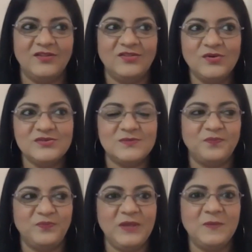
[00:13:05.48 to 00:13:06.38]
Those
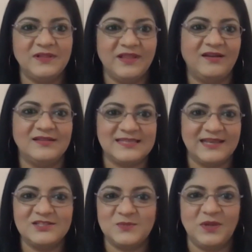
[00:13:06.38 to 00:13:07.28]
people there, the
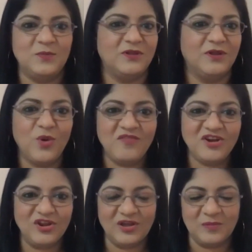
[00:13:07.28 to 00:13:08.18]
salespeople or whoever
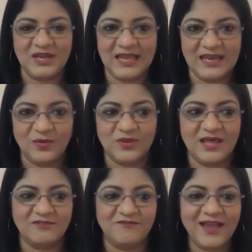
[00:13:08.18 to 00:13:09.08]
you're communicating with
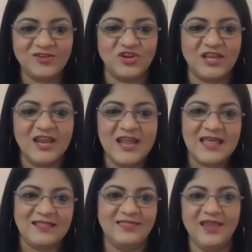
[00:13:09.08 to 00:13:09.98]
at the factory,
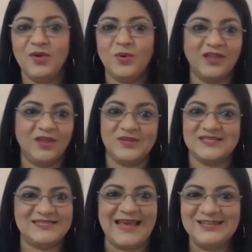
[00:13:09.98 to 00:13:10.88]
they're working with
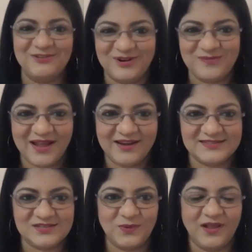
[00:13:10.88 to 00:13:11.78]
10 different
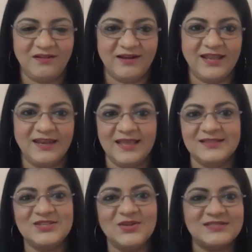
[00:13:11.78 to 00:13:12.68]
buyers as well, right?
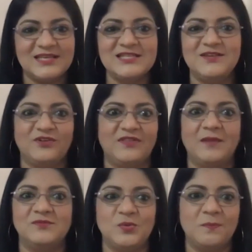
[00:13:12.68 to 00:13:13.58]
And so it's easy for
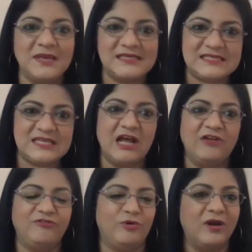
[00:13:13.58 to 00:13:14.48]
them to miss
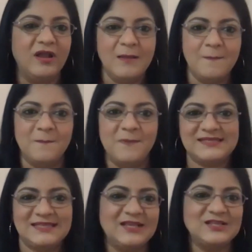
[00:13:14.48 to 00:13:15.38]
stuff or
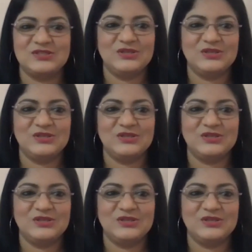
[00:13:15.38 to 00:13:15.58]
mix things,